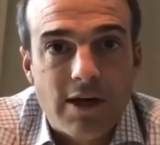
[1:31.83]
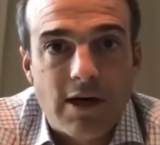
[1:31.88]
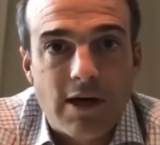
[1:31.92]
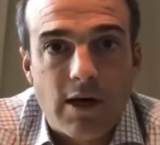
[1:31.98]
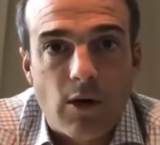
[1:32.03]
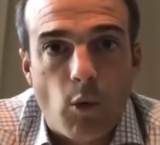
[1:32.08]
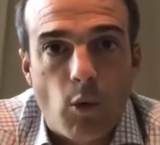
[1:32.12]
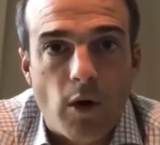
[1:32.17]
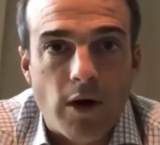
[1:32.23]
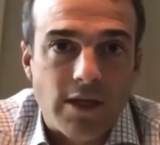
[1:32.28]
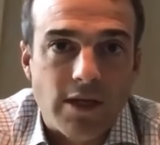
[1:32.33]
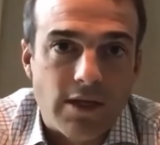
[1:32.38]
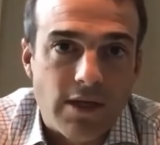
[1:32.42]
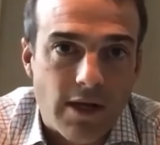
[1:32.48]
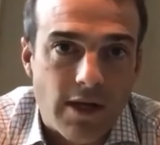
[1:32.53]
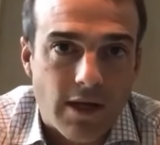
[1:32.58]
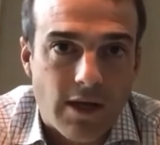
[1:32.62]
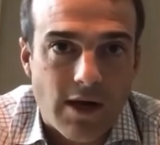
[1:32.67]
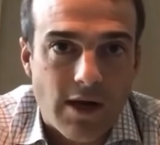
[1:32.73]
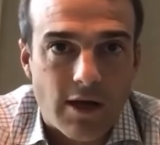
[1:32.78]
Uh, what he
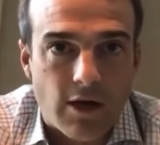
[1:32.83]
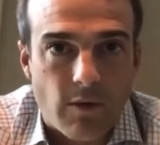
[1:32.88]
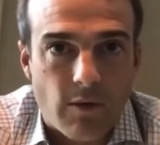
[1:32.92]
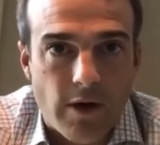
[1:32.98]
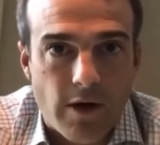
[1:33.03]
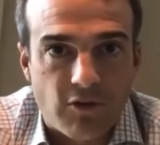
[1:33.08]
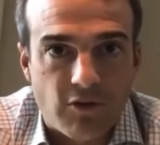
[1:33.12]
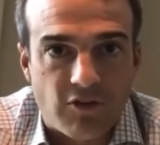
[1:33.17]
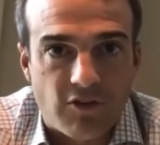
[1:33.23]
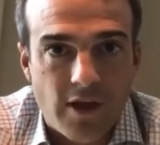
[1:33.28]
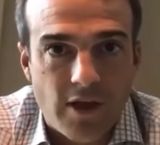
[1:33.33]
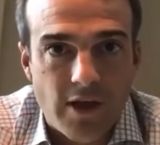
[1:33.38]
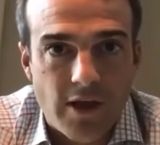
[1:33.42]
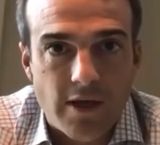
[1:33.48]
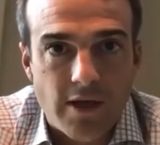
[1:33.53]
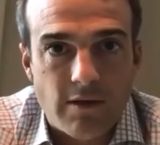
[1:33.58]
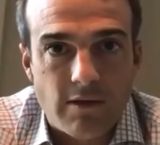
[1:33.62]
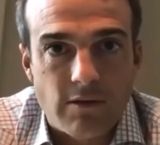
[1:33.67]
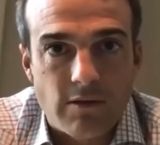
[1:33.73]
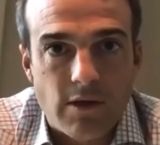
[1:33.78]
did at Colorado
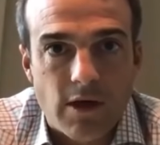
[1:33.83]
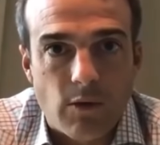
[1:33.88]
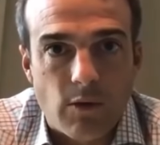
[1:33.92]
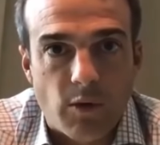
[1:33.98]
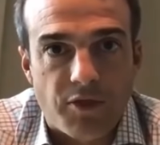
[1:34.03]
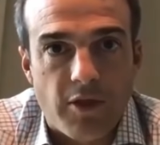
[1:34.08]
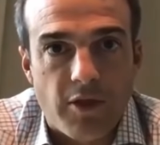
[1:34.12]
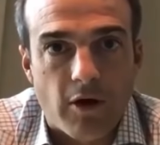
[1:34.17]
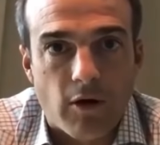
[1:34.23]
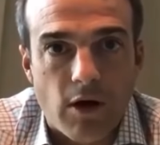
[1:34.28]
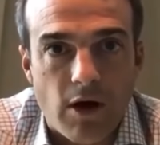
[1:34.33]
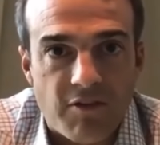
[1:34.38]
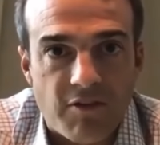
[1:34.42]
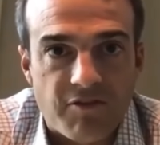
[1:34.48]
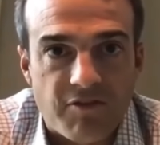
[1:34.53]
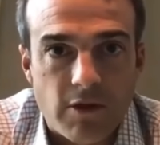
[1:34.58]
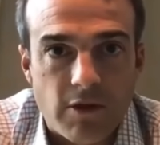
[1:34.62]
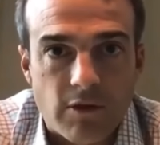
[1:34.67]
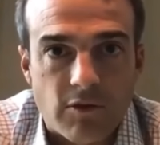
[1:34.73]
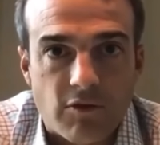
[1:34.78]
State uh, with their
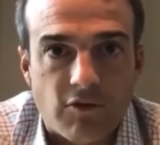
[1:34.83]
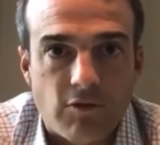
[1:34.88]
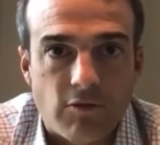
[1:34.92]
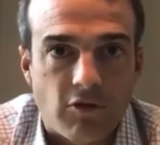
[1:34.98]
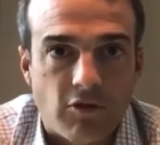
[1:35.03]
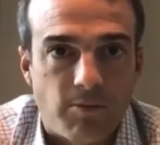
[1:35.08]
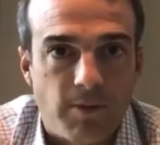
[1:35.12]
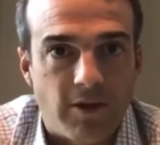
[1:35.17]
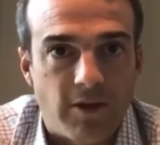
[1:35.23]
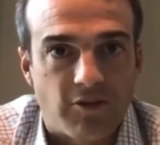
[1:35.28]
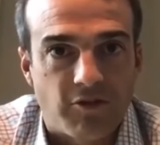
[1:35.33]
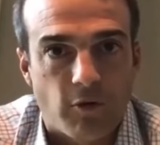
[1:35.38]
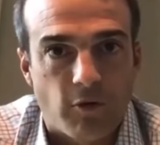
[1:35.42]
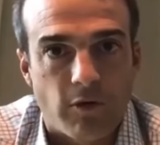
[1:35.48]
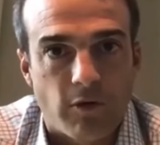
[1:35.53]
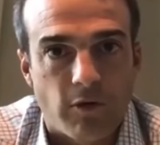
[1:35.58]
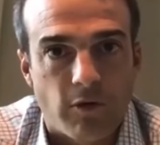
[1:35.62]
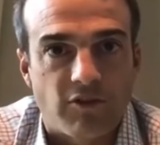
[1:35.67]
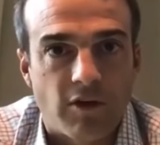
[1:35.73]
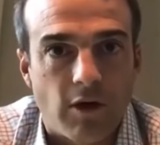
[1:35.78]
offense speaks
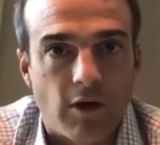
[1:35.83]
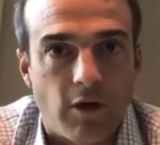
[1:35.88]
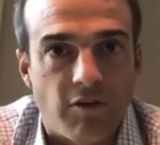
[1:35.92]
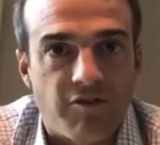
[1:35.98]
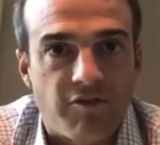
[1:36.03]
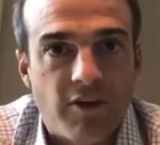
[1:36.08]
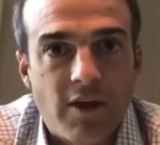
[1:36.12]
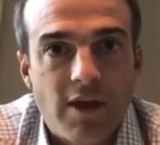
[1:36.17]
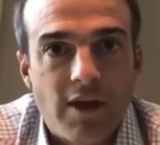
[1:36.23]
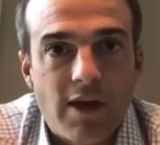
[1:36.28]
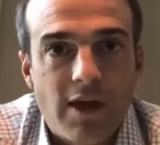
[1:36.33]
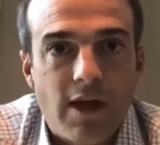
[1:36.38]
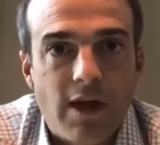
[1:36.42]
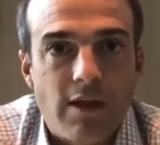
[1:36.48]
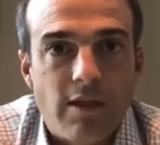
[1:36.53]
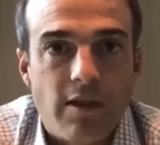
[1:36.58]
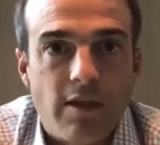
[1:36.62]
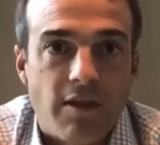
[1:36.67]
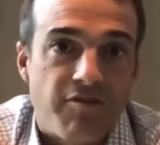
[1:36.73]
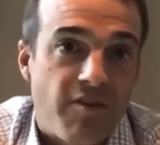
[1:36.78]
for itself.
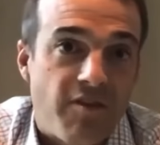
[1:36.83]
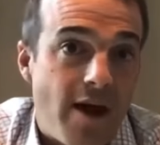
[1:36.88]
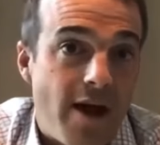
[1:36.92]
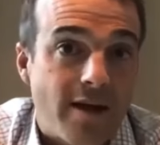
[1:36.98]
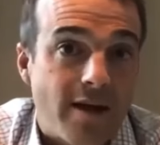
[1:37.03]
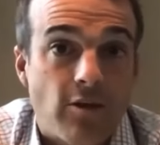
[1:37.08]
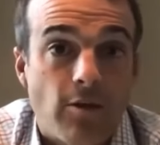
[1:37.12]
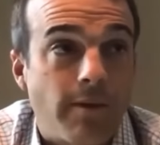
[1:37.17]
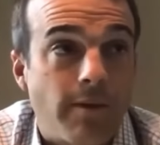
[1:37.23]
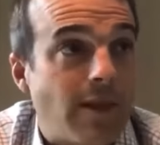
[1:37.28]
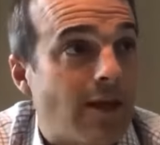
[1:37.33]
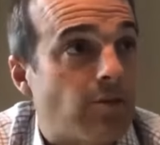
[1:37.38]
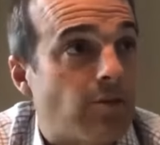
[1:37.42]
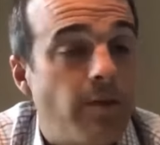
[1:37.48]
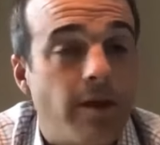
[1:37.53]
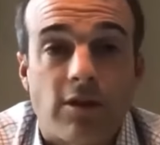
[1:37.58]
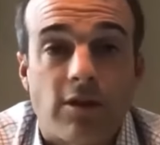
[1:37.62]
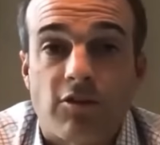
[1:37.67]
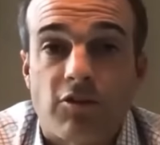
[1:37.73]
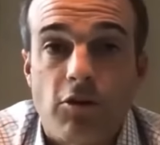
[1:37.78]
And then the fact, I mean, not to
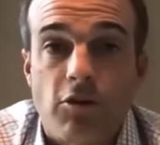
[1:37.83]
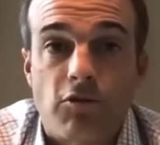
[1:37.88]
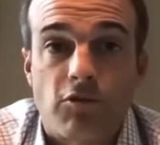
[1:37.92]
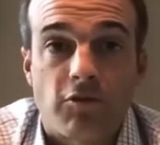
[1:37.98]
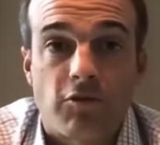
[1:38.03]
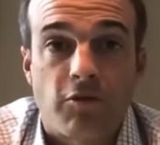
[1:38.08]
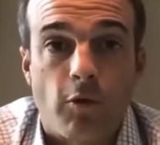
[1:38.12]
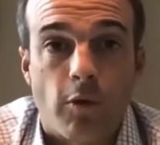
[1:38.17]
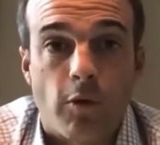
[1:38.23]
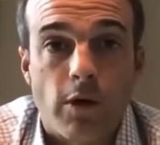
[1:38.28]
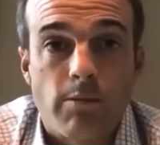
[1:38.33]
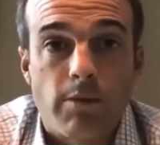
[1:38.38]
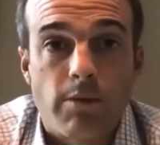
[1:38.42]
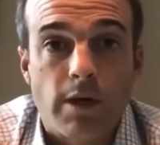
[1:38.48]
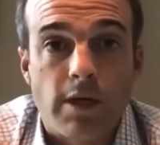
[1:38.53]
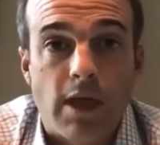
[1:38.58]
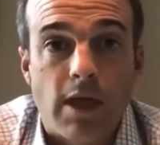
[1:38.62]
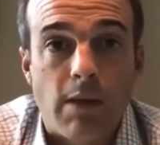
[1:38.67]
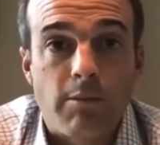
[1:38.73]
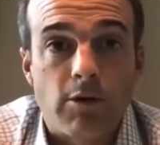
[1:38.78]
make excuses for him,
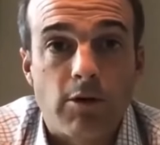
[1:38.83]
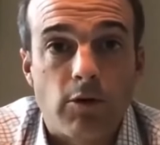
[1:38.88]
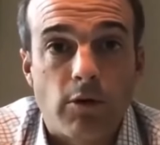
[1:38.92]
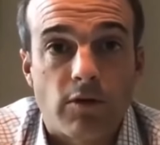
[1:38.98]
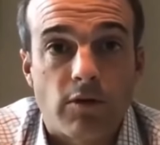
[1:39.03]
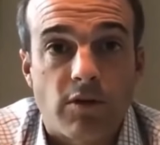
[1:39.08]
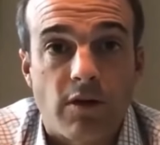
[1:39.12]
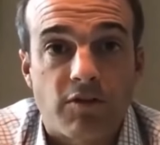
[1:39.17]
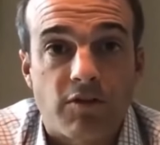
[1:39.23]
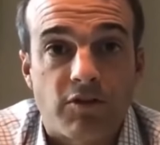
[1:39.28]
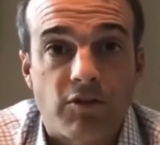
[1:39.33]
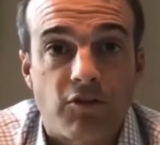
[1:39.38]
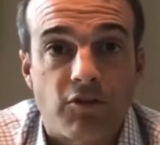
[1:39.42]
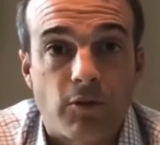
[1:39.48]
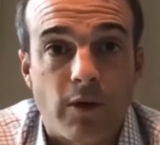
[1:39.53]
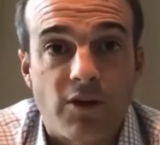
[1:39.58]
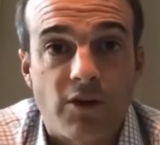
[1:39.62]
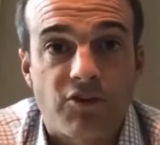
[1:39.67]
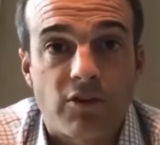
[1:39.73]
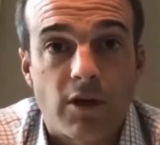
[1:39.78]
but he came into a tough
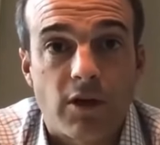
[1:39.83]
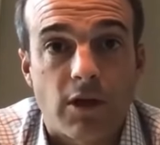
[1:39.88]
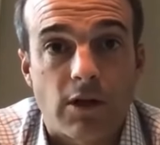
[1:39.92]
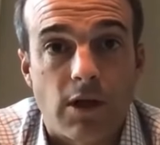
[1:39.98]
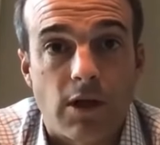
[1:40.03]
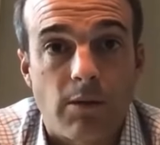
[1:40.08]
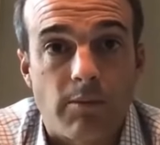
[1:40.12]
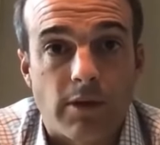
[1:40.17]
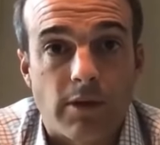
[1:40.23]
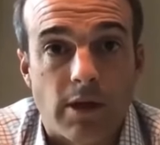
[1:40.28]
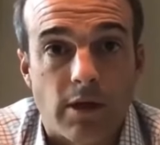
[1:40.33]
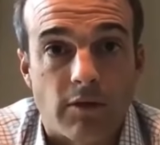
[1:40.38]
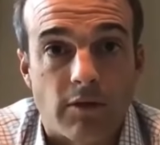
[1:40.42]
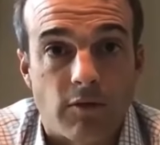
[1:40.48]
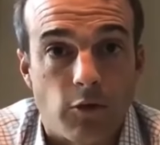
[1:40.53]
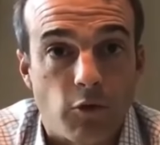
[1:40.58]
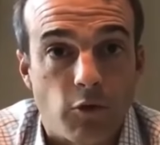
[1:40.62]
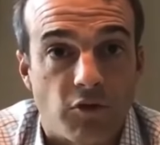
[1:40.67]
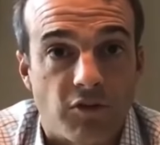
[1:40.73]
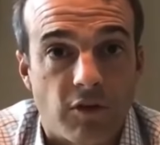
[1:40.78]
situation in Columbia.
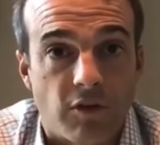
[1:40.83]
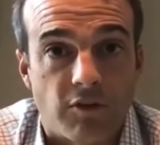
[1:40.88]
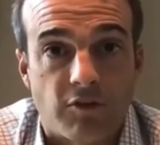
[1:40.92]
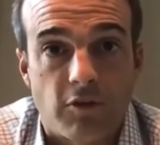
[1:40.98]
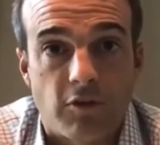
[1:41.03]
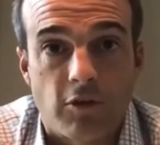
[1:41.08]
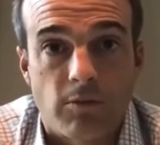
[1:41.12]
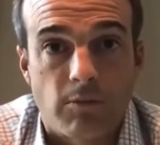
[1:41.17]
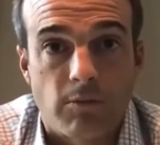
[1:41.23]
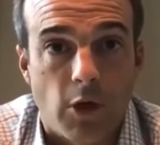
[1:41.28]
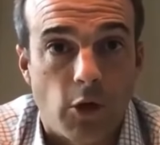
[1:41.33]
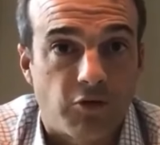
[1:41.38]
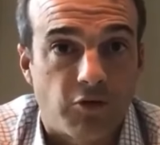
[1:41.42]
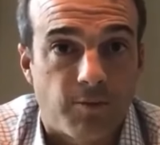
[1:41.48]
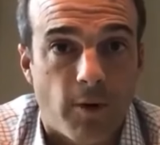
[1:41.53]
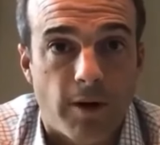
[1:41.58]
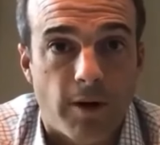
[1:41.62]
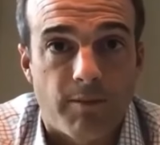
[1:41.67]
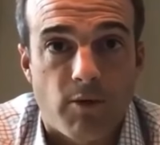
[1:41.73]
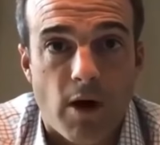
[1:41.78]
New system, no
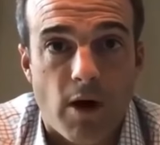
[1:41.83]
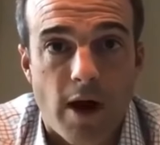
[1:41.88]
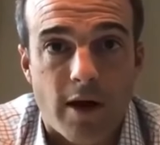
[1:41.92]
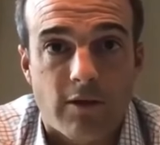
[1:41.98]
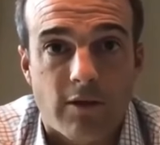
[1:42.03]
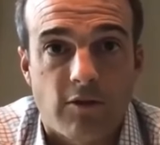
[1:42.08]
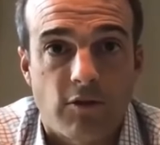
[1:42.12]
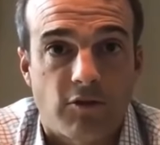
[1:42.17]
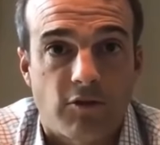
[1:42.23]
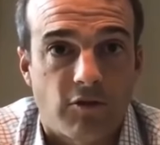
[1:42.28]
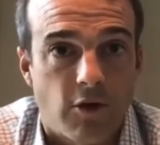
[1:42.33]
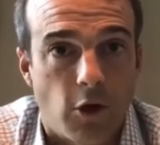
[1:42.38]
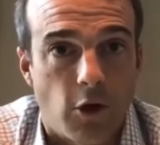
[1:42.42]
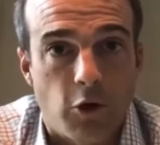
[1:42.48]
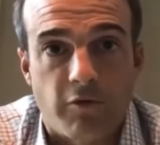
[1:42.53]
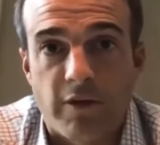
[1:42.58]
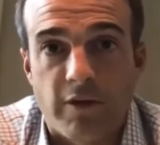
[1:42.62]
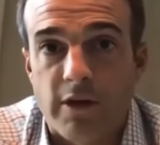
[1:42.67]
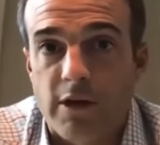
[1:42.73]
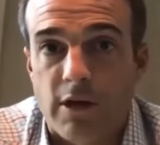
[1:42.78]
spring practice,
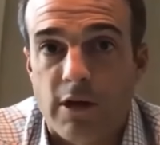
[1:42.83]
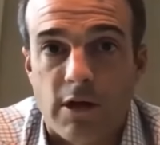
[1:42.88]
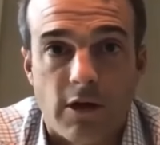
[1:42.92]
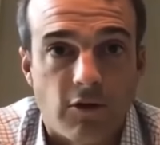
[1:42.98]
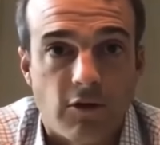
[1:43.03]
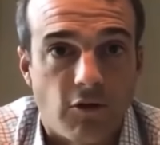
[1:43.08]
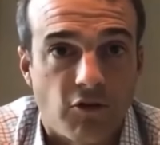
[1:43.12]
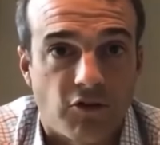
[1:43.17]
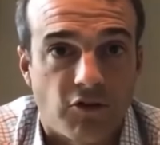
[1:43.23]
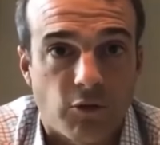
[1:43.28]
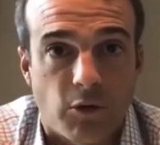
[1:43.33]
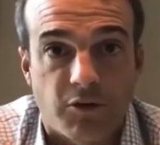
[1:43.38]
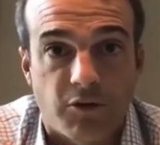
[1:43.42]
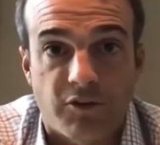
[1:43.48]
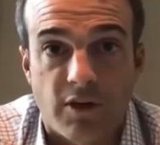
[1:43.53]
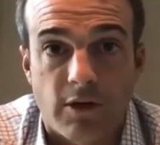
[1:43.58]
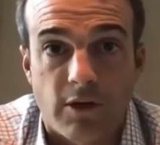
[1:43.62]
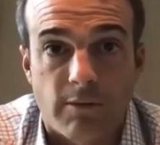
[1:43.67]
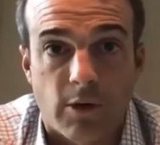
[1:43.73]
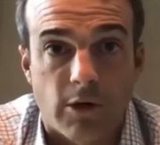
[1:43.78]
COVID, an unusual
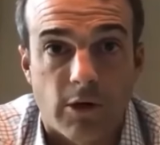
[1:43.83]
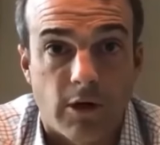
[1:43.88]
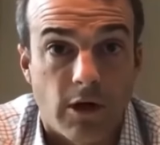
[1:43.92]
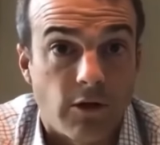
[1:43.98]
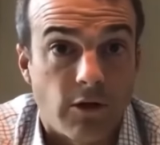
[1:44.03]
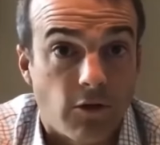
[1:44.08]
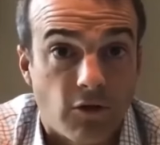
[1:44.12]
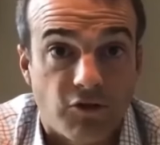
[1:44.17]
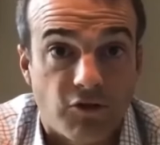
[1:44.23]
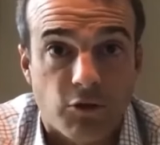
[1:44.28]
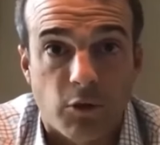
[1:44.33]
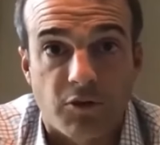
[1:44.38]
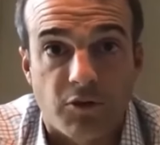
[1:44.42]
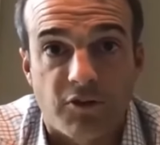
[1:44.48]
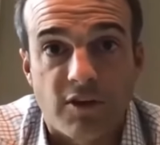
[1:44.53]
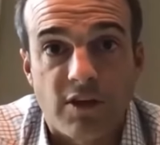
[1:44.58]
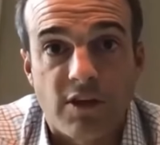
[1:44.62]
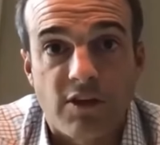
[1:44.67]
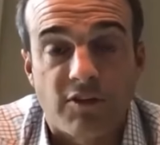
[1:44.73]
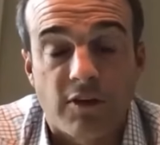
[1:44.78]
summer, an unusual
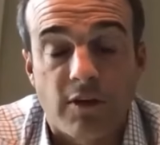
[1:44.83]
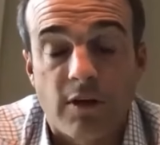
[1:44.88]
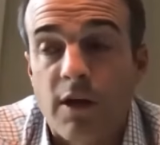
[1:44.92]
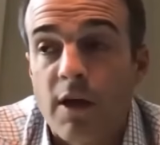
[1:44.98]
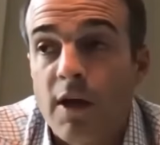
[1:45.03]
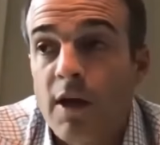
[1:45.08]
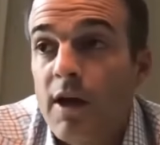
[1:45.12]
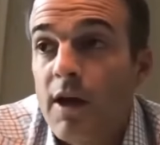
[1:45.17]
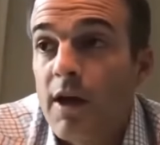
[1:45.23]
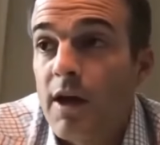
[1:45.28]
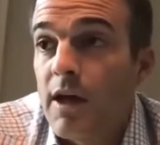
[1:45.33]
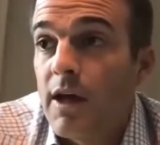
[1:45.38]
season.